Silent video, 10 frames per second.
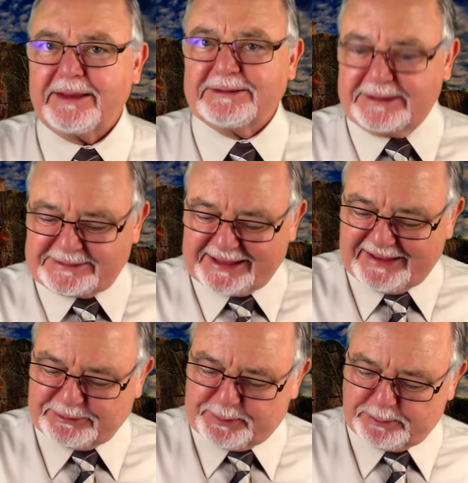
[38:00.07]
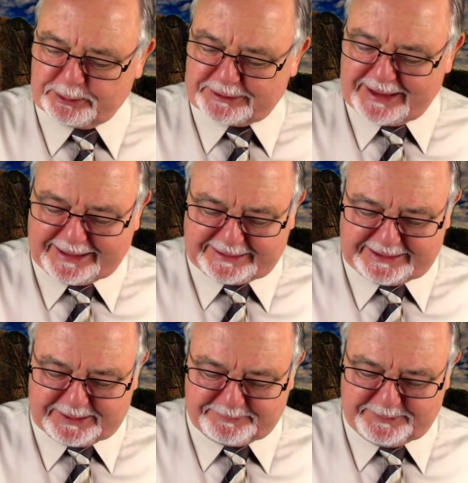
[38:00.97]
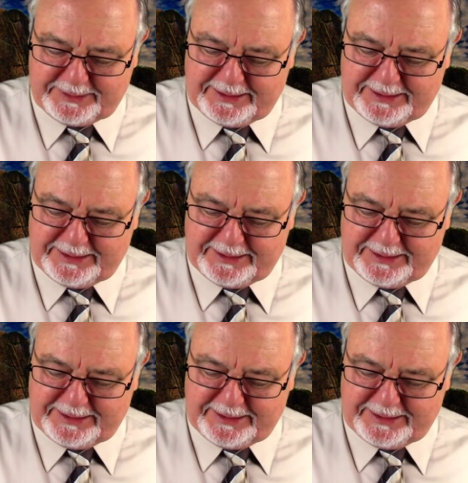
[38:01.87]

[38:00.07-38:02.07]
He deceives people into liking him.